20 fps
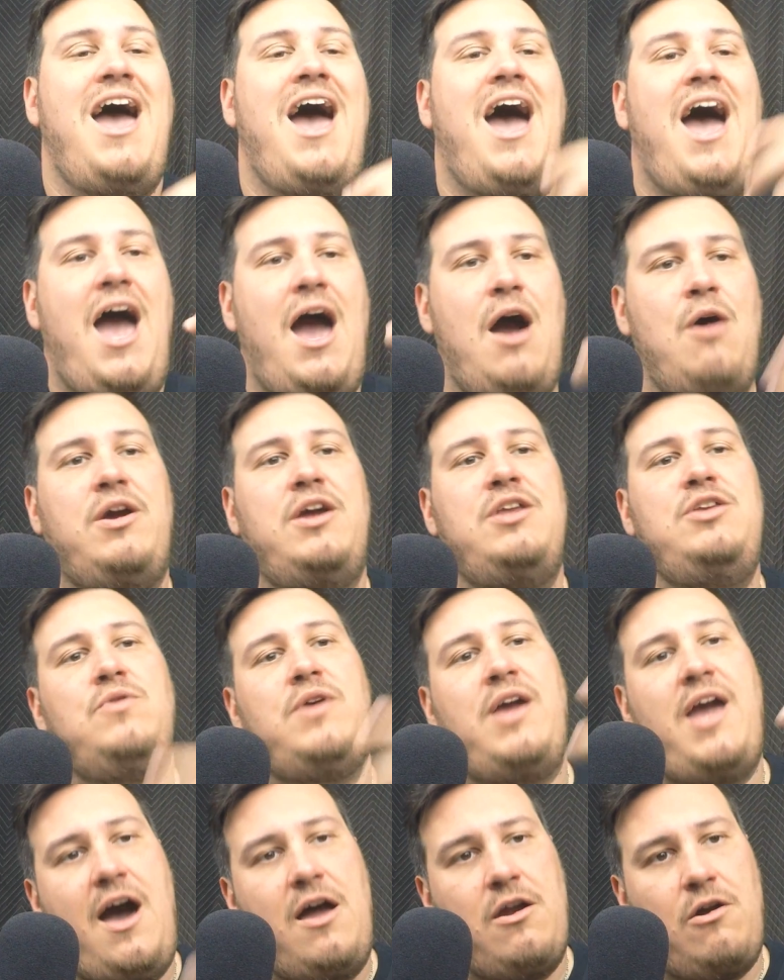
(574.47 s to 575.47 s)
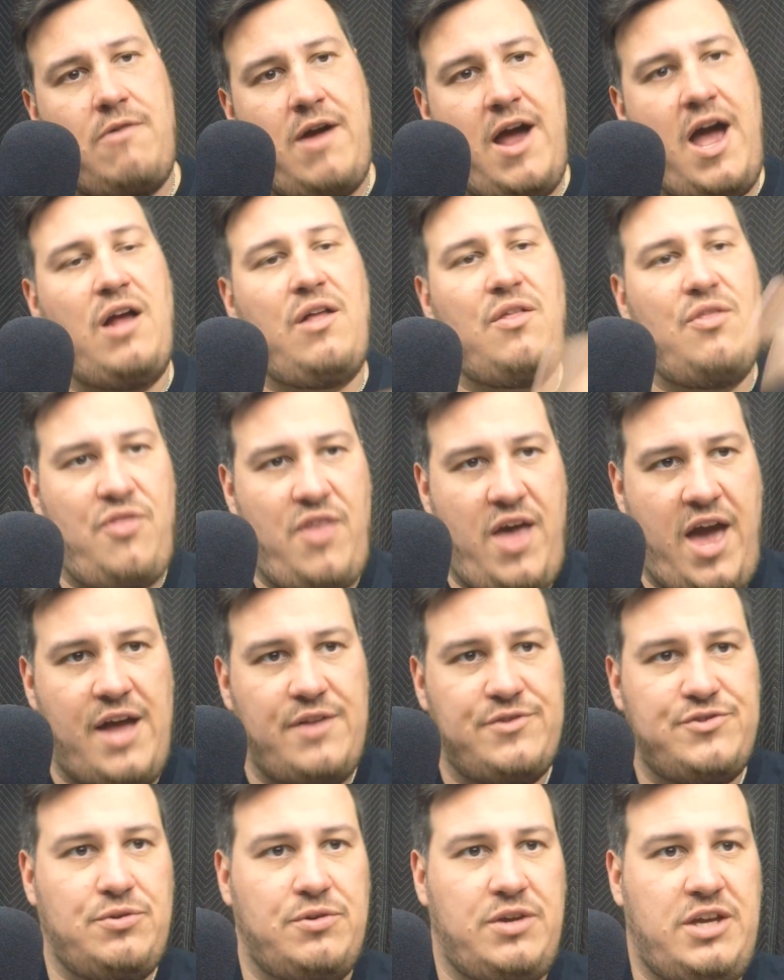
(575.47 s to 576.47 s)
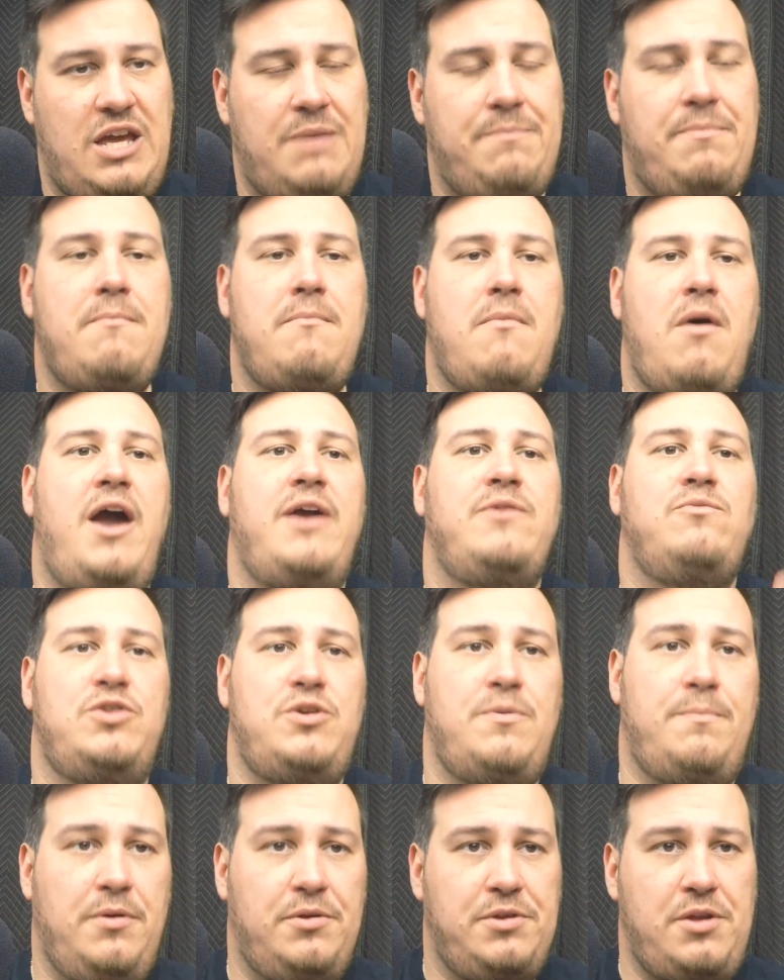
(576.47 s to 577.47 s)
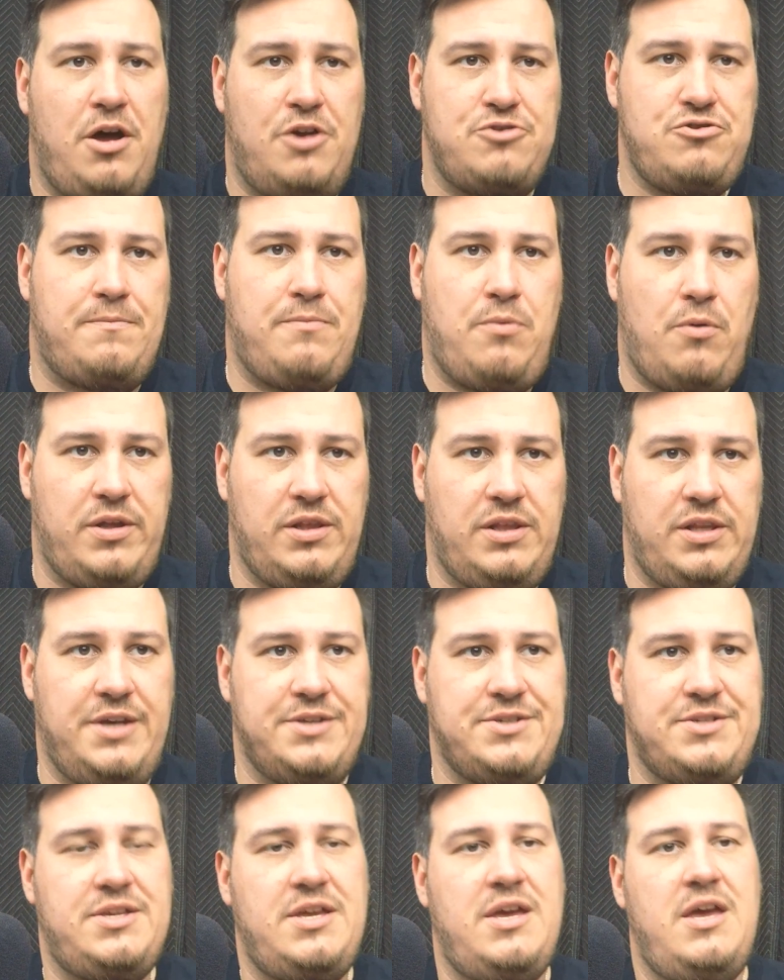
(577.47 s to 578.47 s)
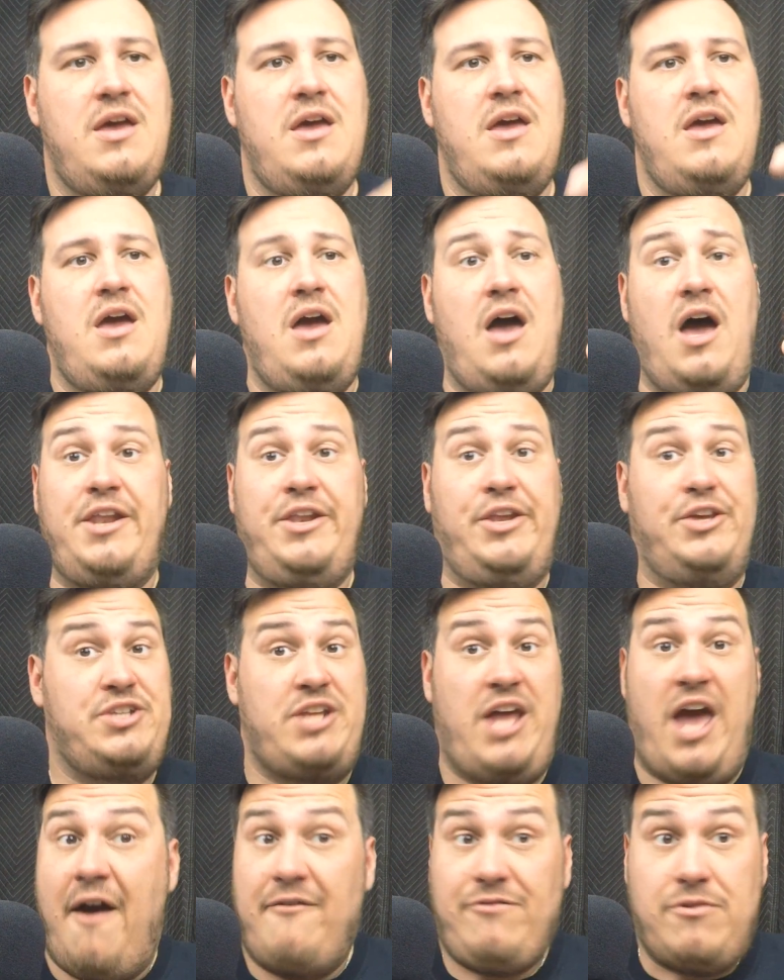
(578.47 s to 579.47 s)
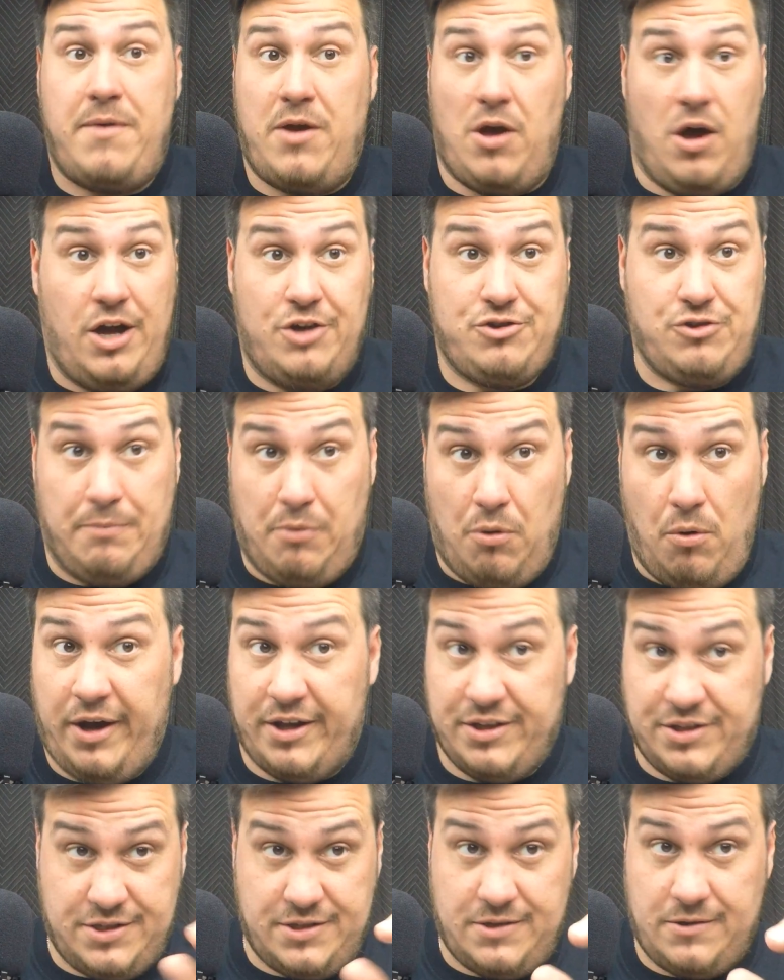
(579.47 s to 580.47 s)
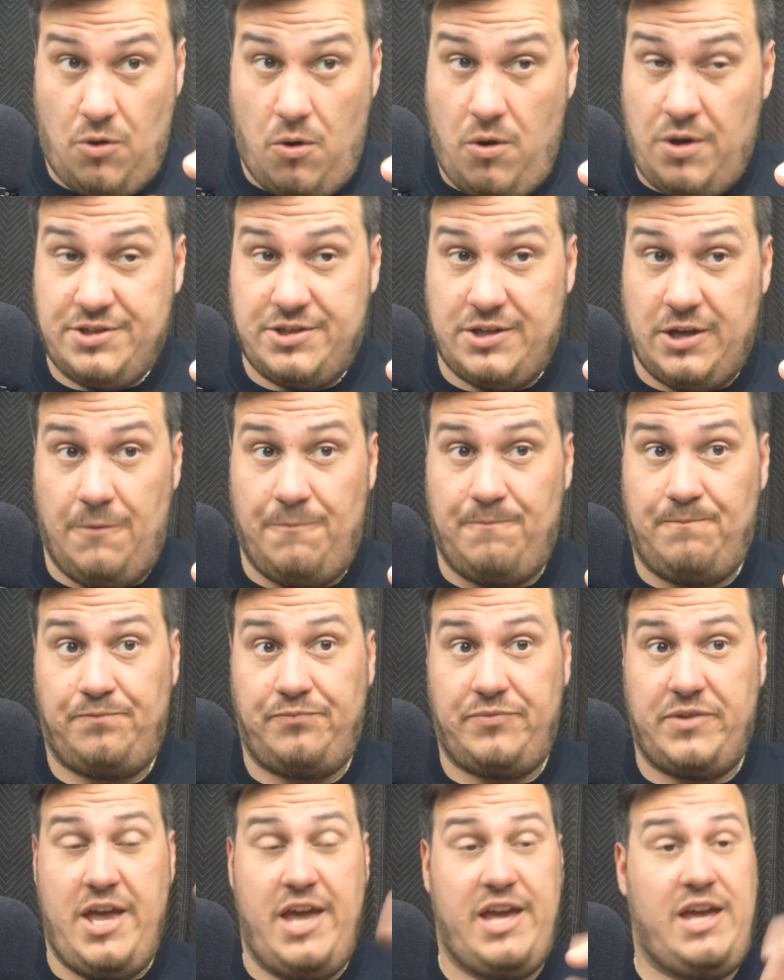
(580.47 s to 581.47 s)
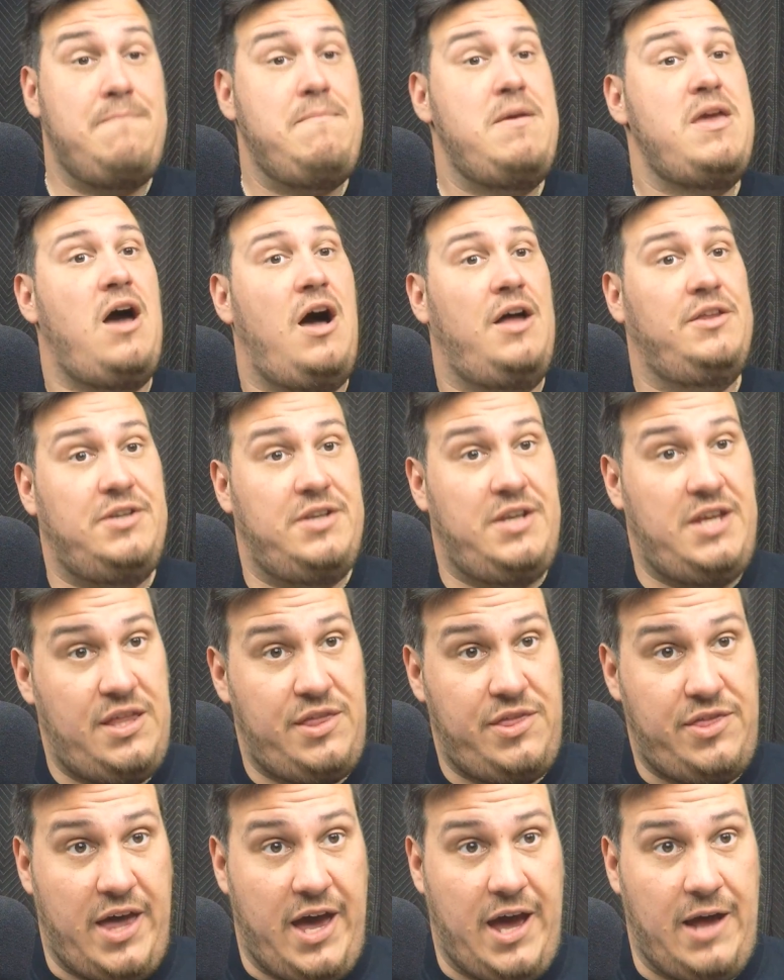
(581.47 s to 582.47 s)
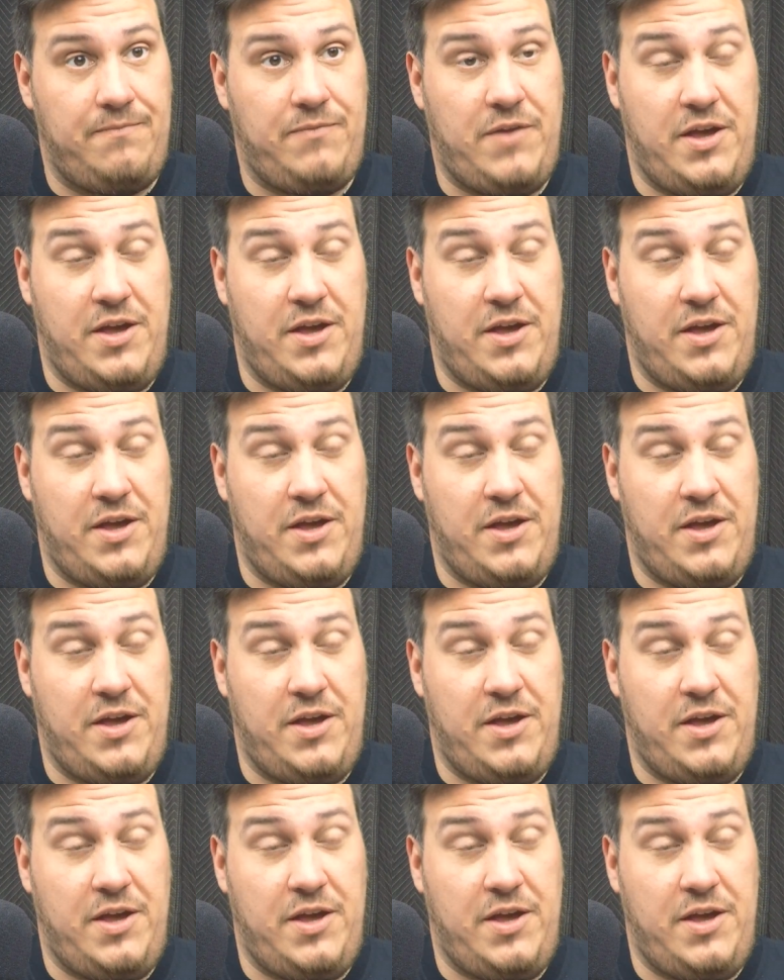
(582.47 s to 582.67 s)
How can you counteract that? So keep in mind when you build a 100-point list, it doesn't have to be 100 points also. It can be underneath that.